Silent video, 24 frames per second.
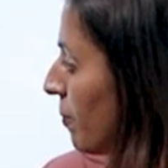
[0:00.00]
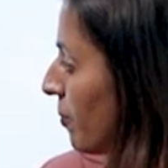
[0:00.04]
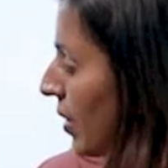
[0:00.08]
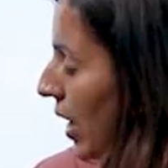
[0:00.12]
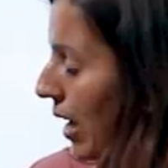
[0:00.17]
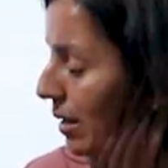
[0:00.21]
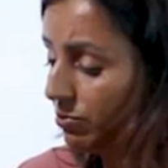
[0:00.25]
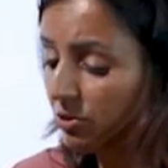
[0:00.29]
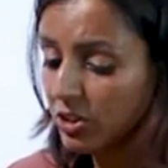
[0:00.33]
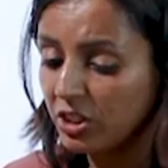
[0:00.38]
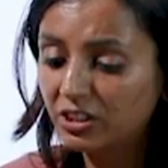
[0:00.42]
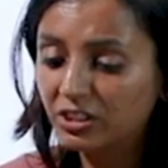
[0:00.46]

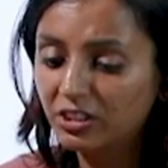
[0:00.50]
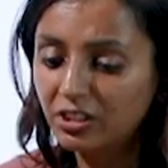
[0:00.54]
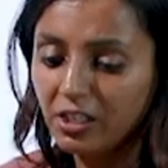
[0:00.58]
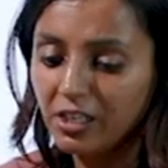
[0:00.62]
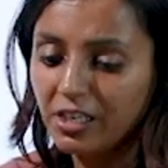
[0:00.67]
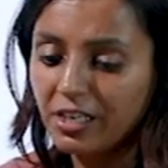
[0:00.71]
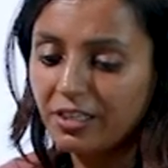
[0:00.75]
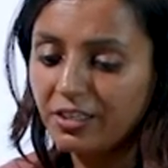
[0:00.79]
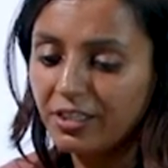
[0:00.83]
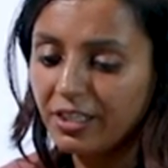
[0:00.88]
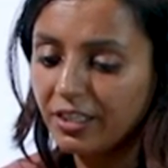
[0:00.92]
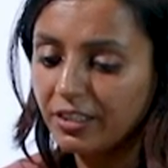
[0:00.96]
I'm just
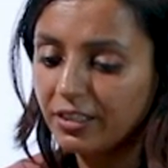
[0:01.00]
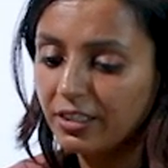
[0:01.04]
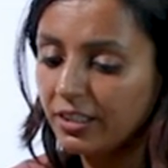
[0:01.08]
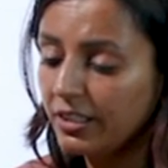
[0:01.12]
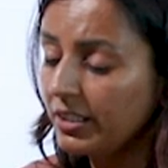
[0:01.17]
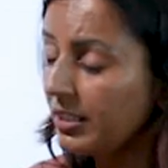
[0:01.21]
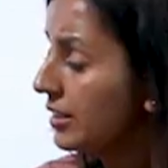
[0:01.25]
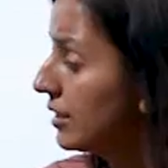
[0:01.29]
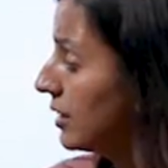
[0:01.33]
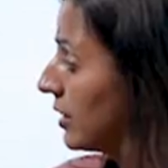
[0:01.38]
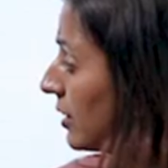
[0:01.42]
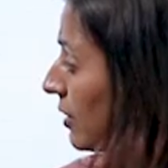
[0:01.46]
deleting
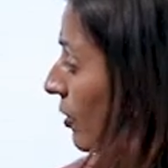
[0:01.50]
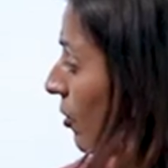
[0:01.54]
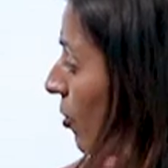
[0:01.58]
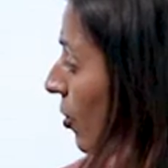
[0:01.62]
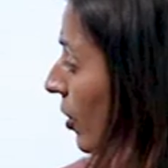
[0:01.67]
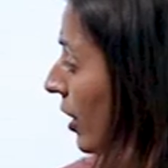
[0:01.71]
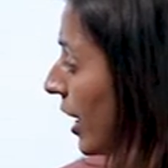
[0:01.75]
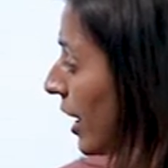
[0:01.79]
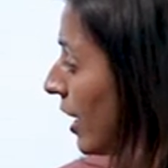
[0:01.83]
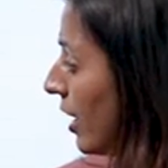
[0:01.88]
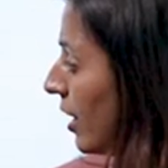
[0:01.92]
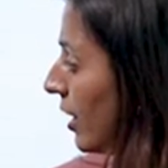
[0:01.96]
this.
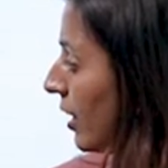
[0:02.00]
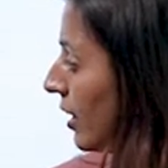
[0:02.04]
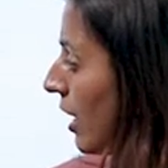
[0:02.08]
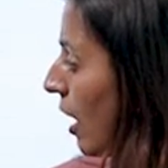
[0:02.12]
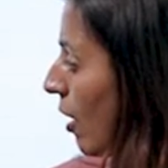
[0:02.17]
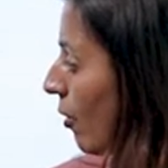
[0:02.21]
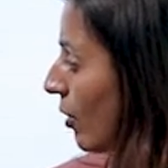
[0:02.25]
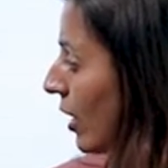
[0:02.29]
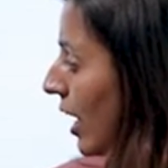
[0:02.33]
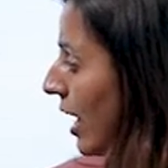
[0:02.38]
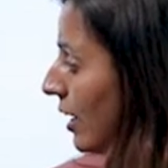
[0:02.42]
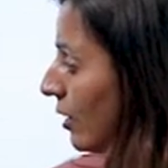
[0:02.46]
Okay, now
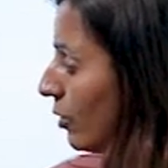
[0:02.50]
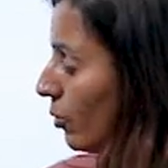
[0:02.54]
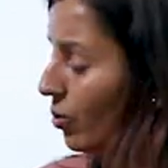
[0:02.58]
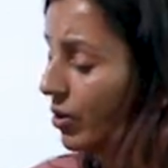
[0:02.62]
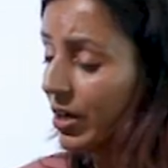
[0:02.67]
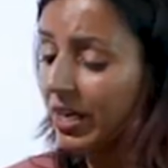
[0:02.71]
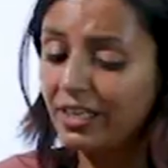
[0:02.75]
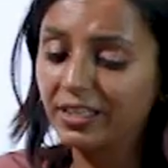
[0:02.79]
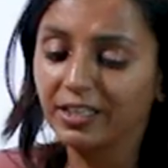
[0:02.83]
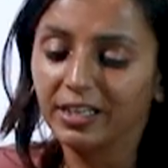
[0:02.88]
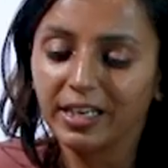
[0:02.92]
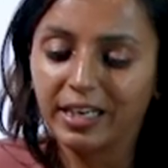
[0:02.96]

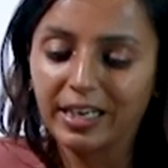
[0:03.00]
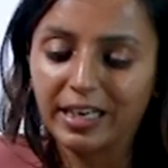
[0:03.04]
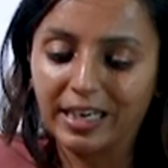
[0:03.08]
calculate.